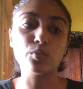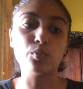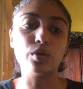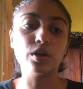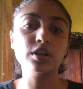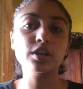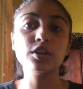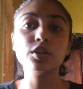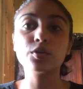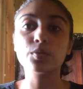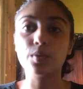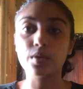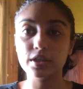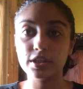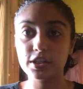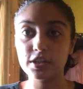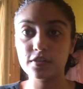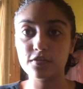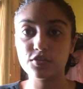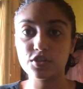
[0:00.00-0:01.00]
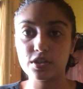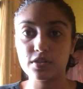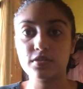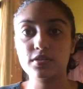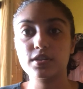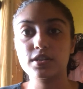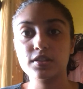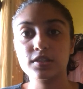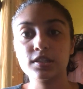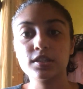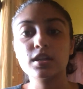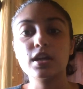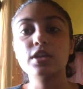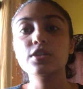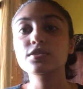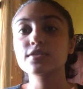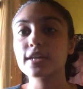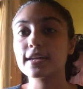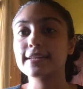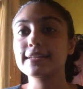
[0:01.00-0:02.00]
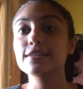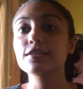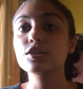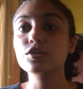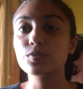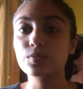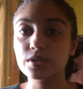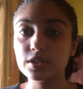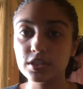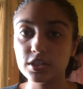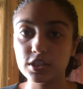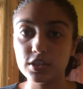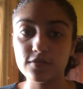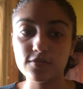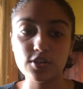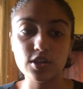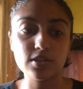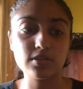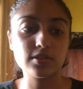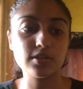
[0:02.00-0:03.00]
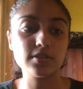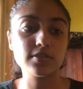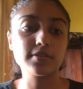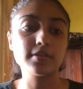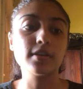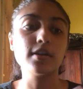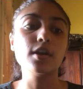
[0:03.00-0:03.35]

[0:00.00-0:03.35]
One on the quality of justice, and second on the quantity of justice.